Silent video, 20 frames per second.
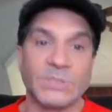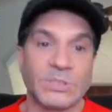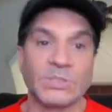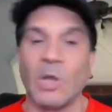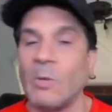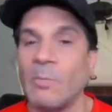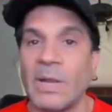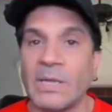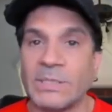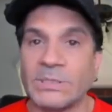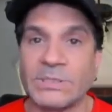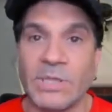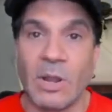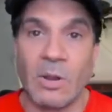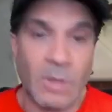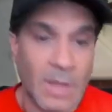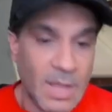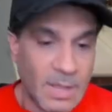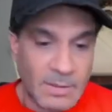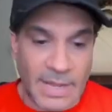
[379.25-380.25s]
So much
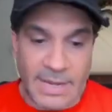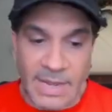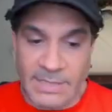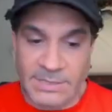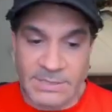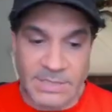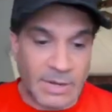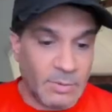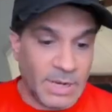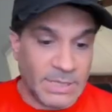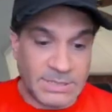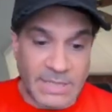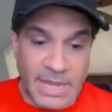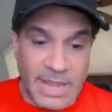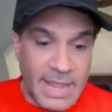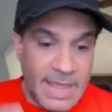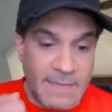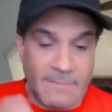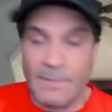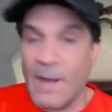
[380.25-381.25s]
so, like I said, Rich,
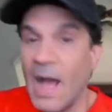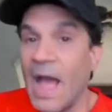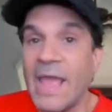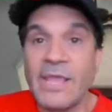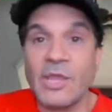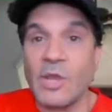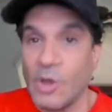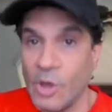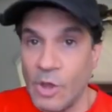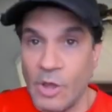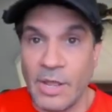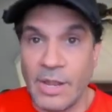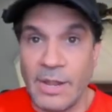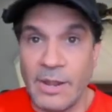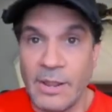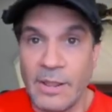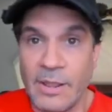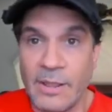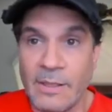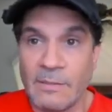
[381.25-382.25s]
if I
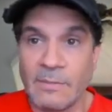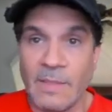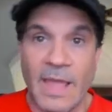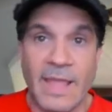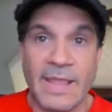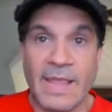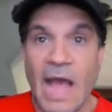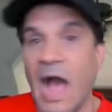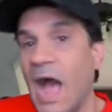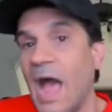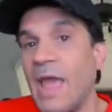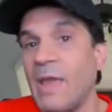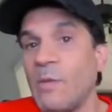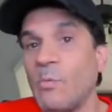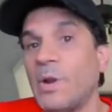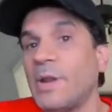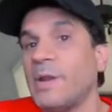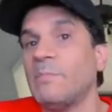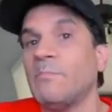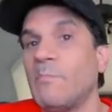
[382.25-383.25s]
could, I
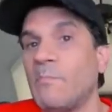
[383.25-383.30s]
wouldn't